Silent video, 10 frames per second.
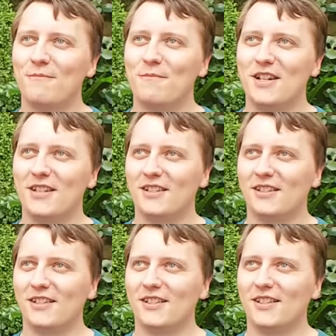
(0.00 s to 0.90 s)

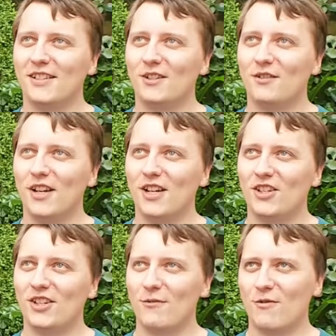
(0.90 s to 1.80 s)
better
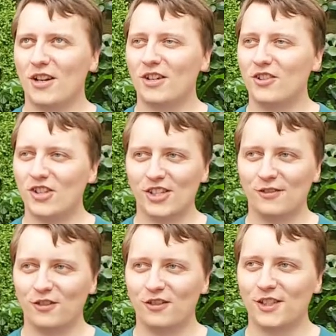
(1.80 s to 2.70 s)
situation and working conditions
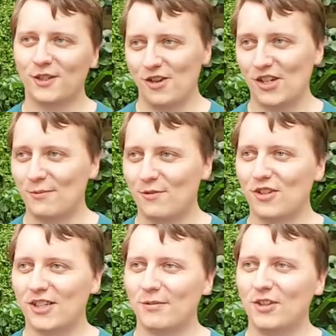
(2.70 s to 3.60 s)
for scholarship
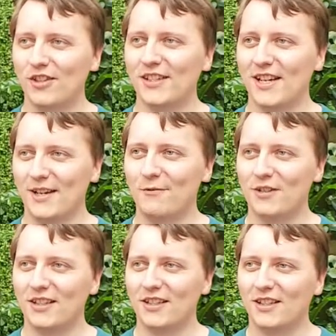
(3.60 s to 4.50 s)
holders, because I am
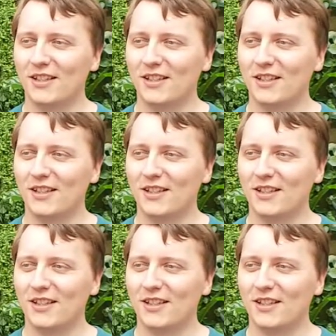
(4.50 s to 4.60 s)
one.